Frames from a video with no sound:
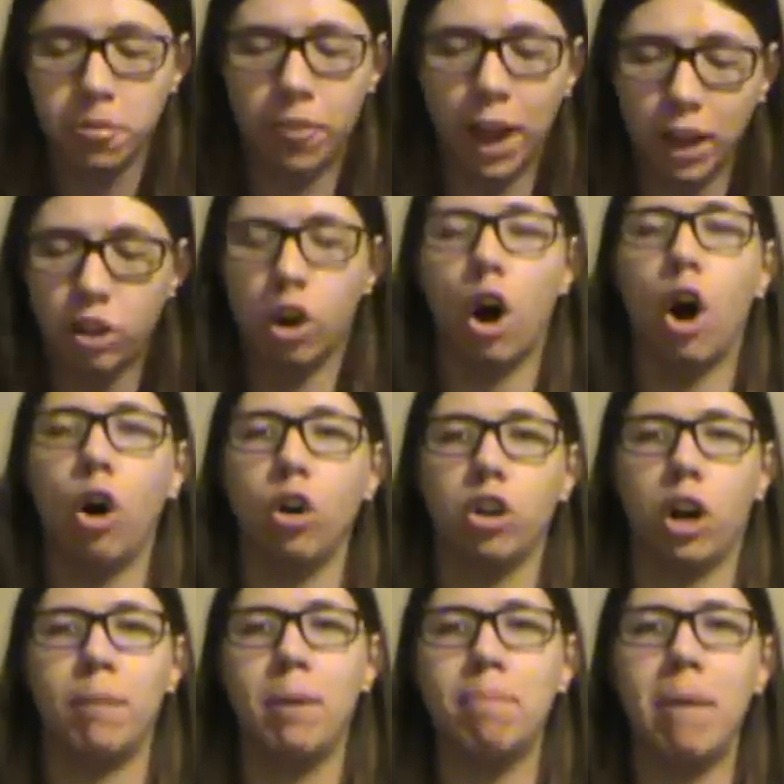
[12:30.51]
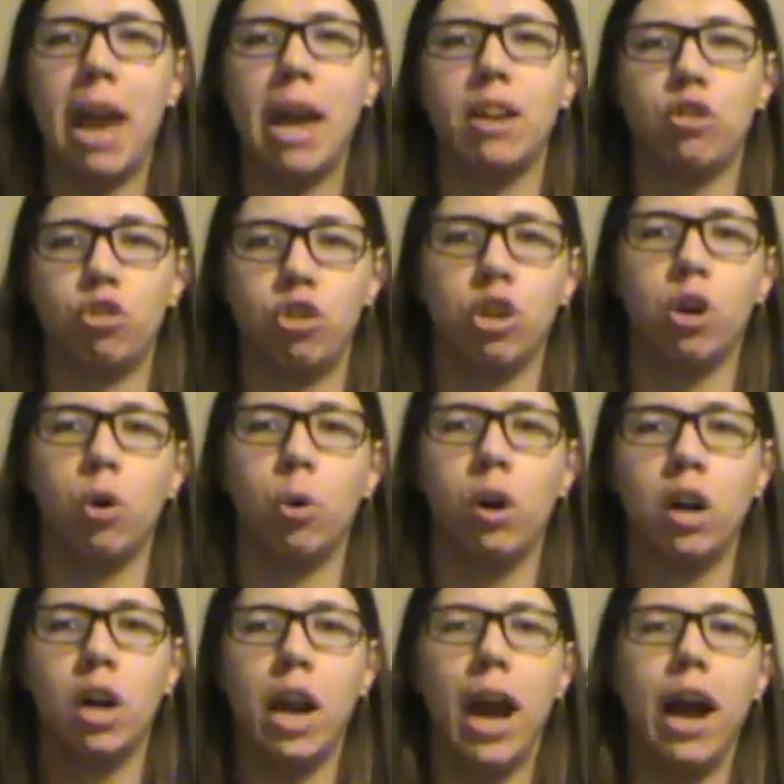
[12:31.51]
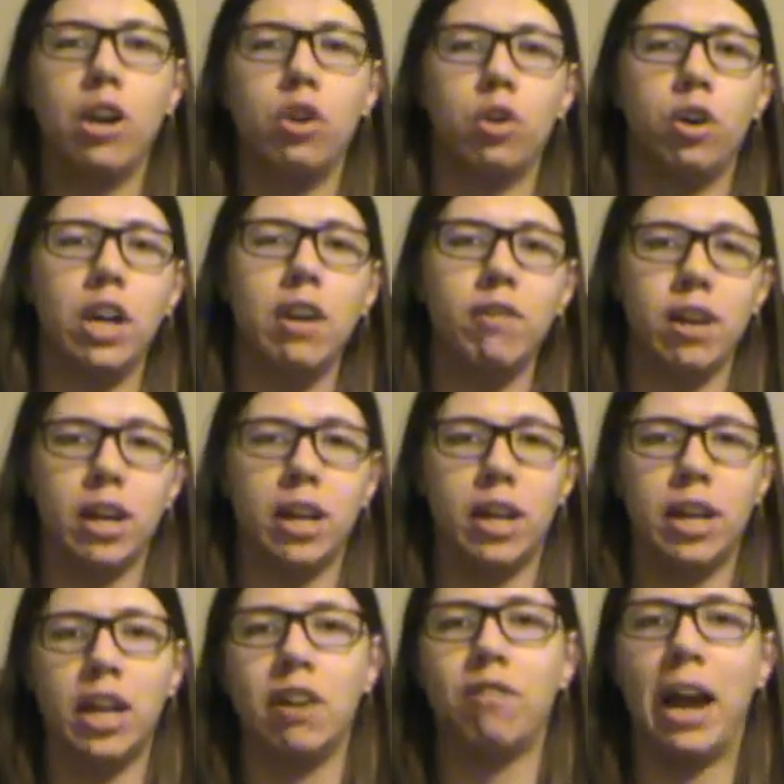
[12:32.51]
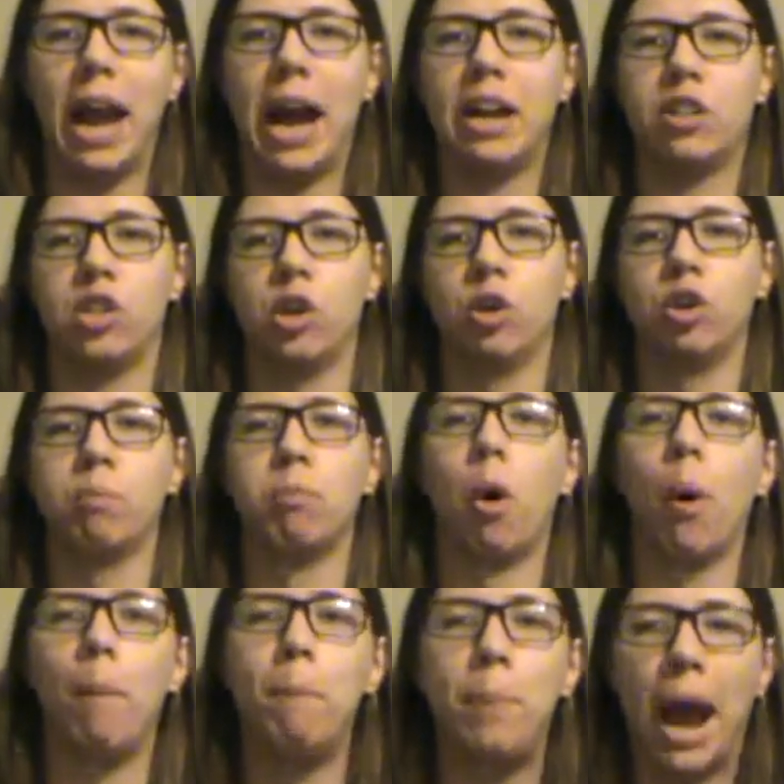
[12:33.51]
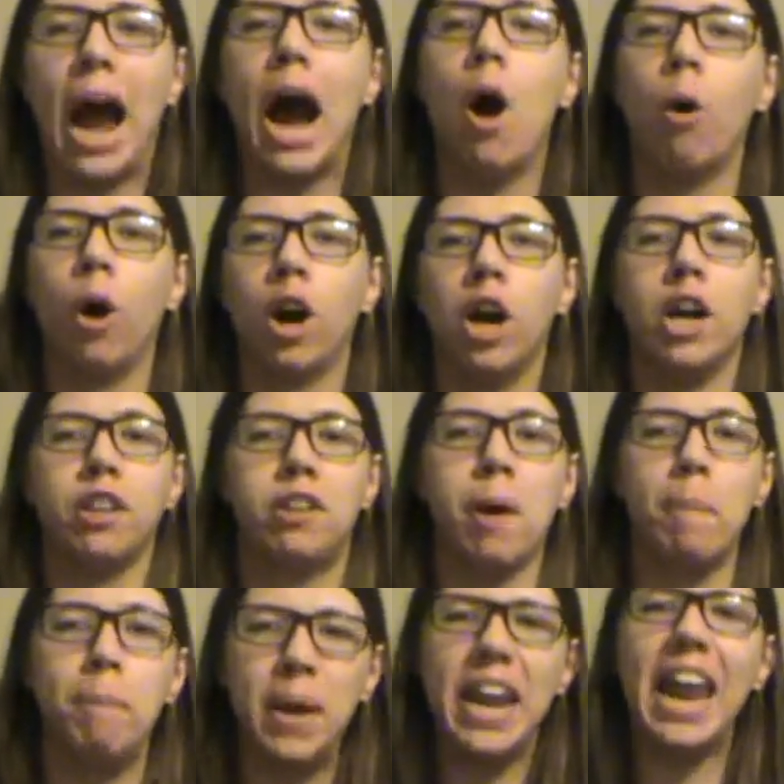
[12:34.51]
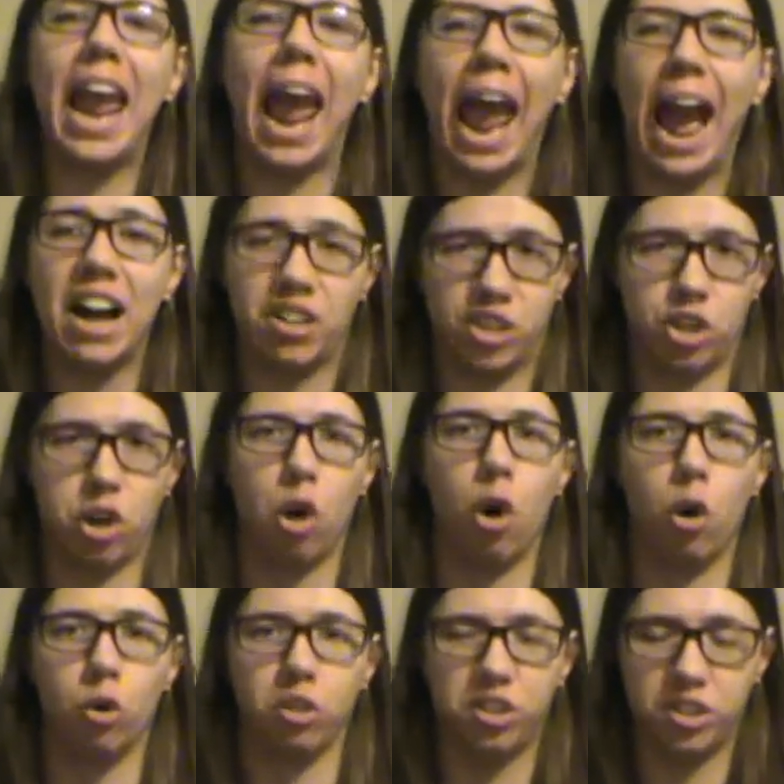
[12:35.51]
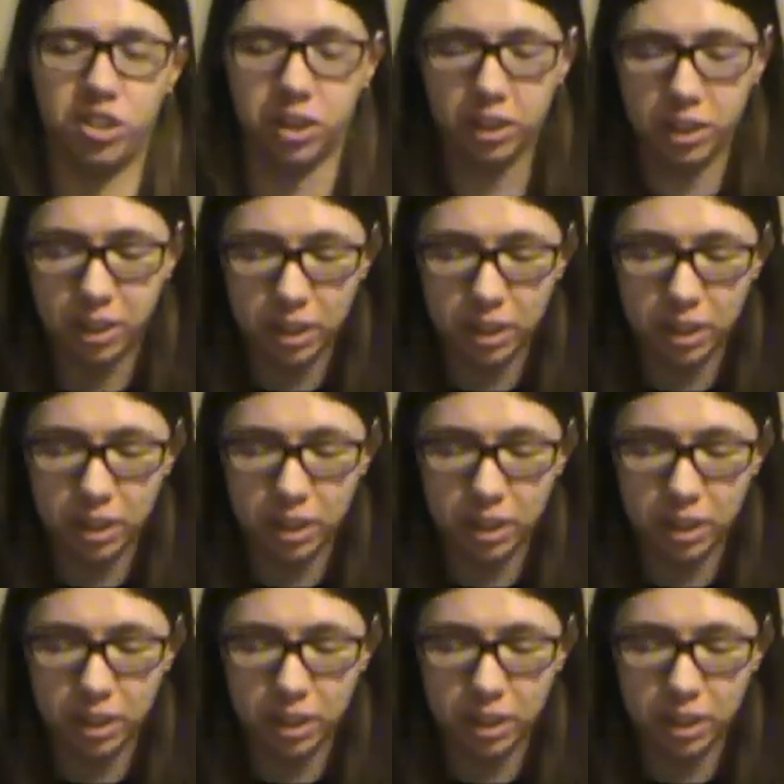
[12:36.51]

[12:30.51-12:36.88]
That's all you're going to be made into. And you're even going to give assholes more power to be assholes.